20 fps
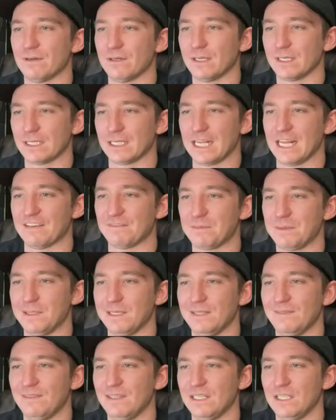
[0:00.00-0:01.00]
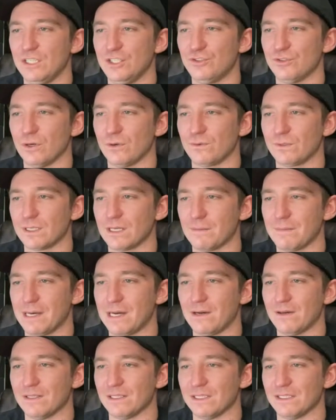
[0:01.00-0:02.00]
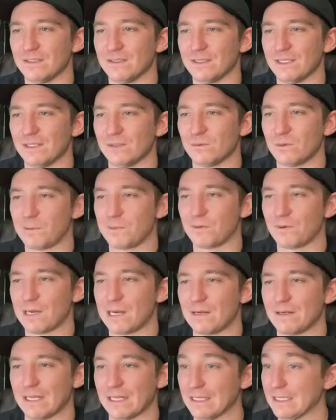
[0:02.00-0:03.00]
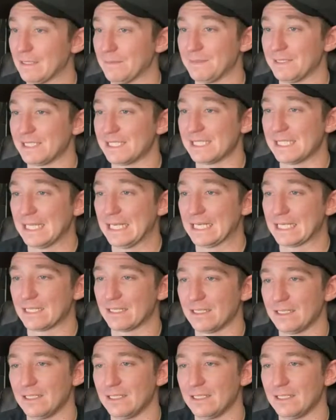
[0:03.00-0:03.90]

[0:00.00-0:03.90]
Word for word: like an FPV drone come out and, and rip around. I think that'd be sick.